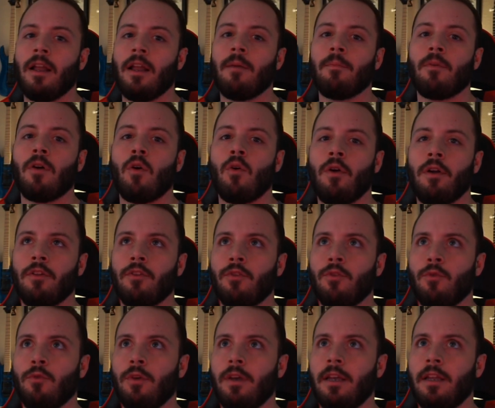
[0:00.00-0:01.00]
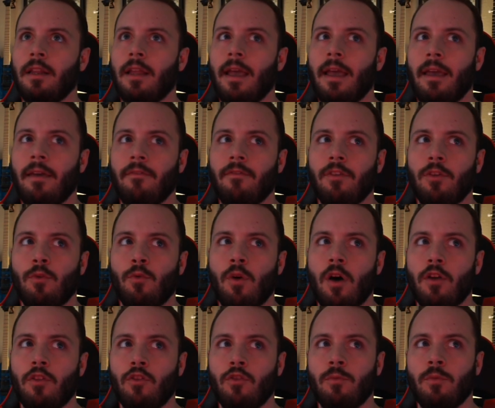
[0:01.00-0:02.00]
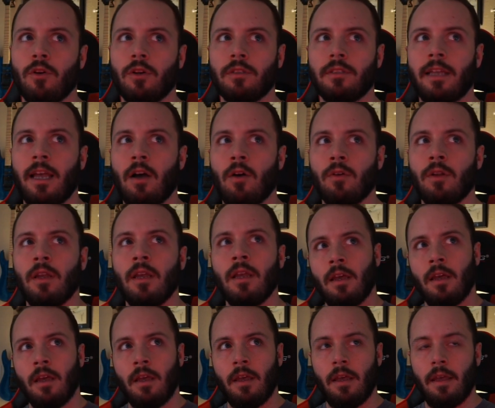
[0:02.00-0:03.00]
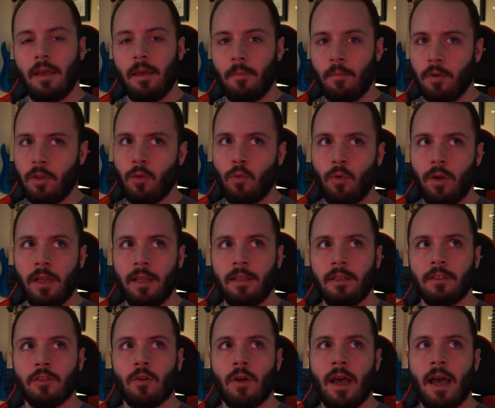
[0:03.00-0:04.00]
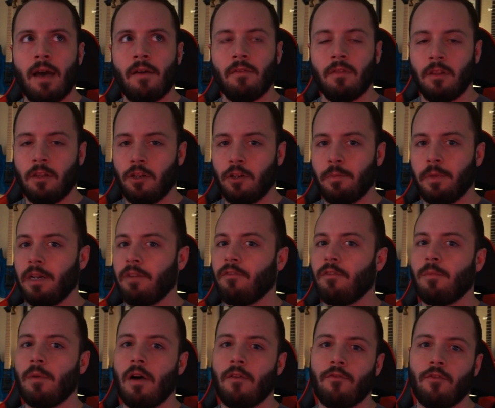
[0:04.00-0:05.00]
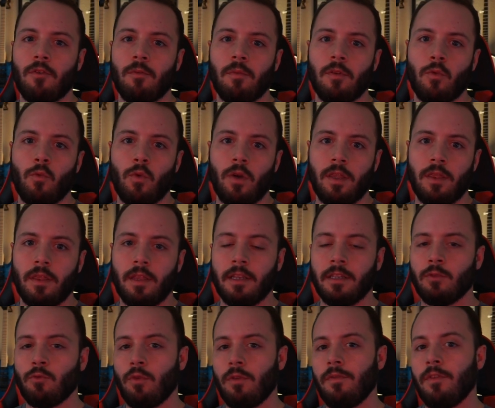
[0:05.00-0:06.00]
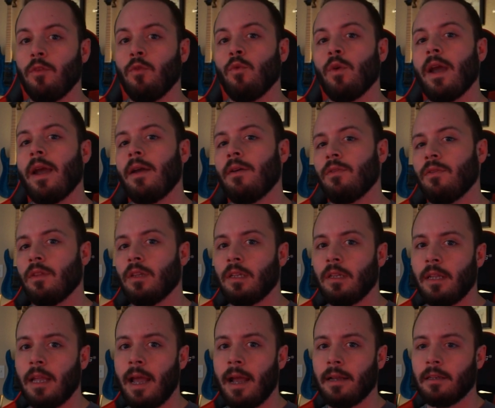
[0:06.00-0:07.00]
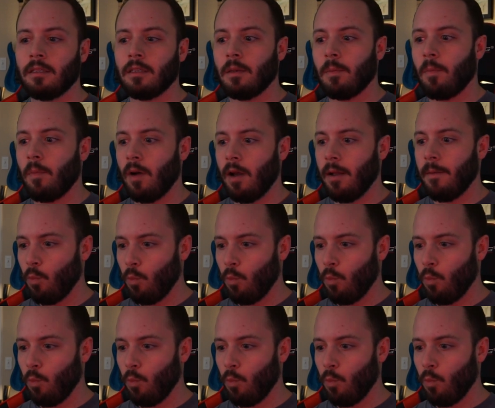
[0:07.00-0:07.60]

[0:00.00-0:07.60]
I'm going to get a few other books out in between, so I have a little bit of a buffer between this review and the next. But